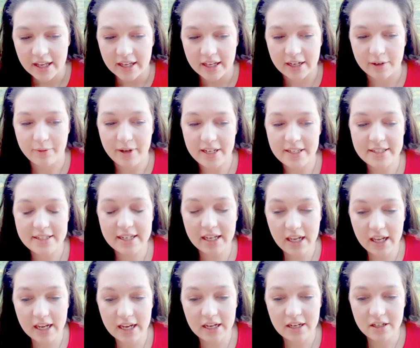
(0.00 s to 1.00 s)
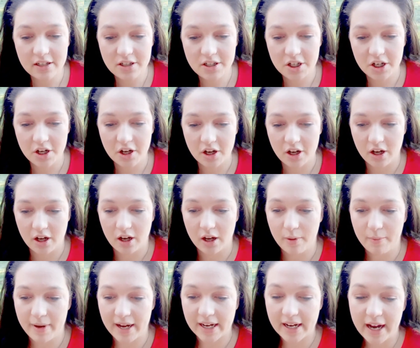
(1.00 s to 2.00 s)
I went into
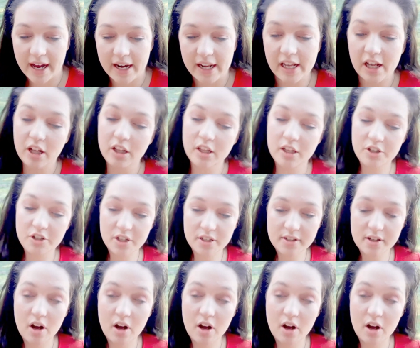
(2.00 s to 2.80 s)
my cardiologist's